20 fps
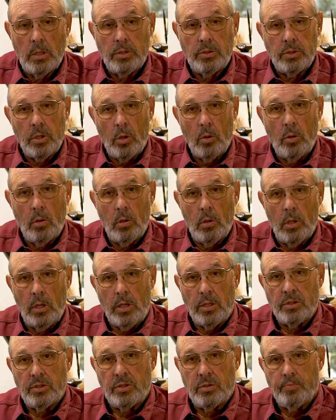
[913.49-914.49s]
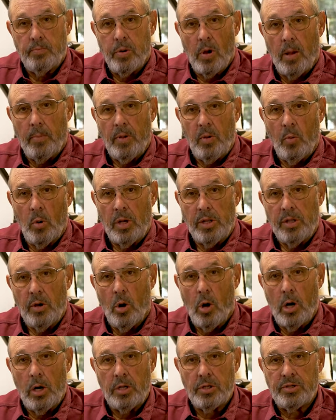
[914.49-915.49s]
So it's probably one of the
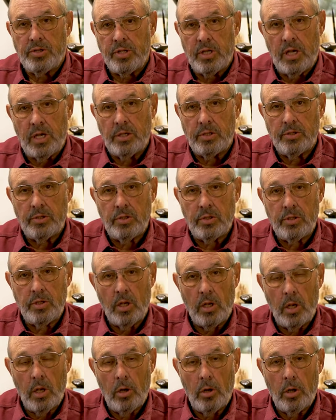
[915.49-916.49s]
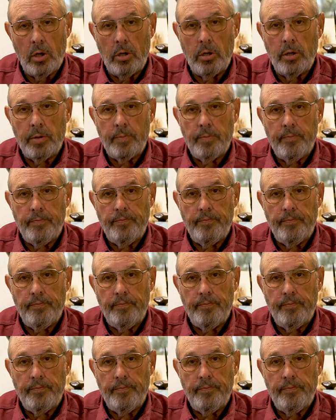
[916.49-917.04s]
hardest things to learn.